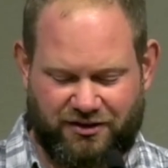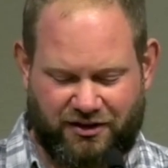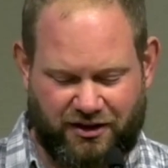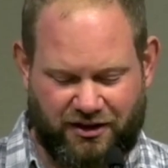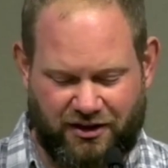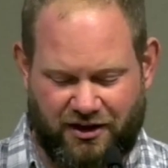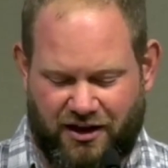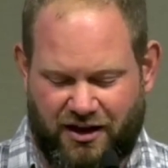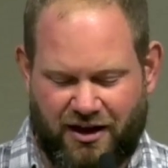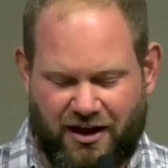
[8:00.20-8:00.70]

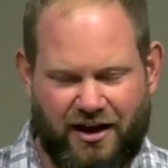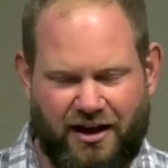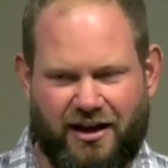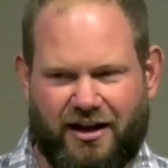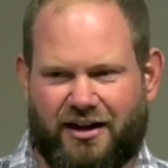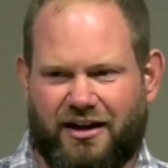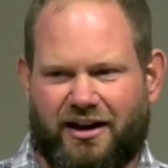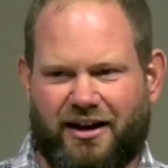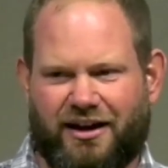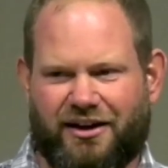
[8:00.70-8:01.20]
and, uh,
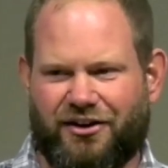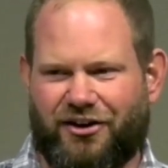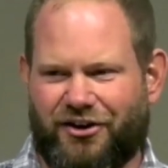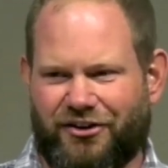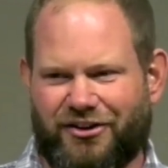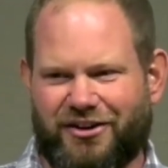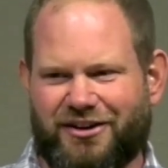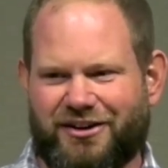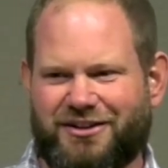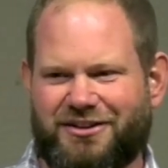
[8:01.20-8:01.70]
and, and all
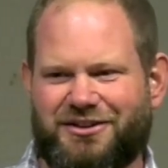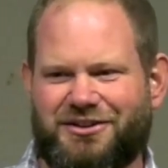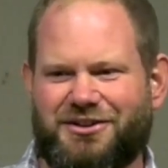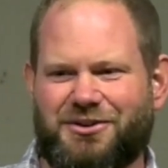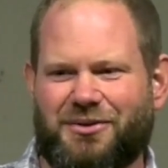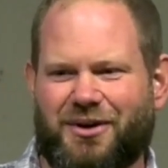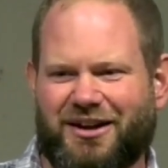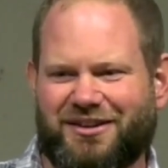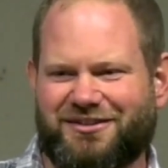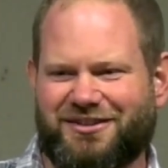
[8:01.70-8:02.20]
the
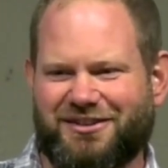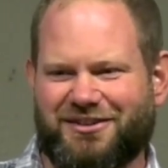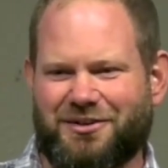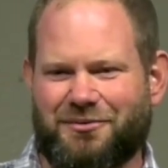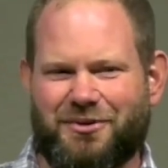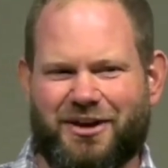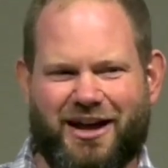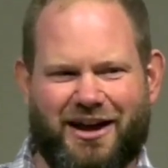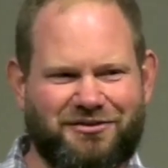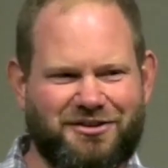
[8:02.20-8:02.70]
nuancing that
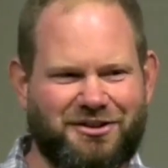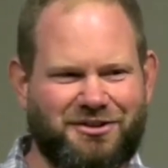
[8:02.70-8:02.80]
we have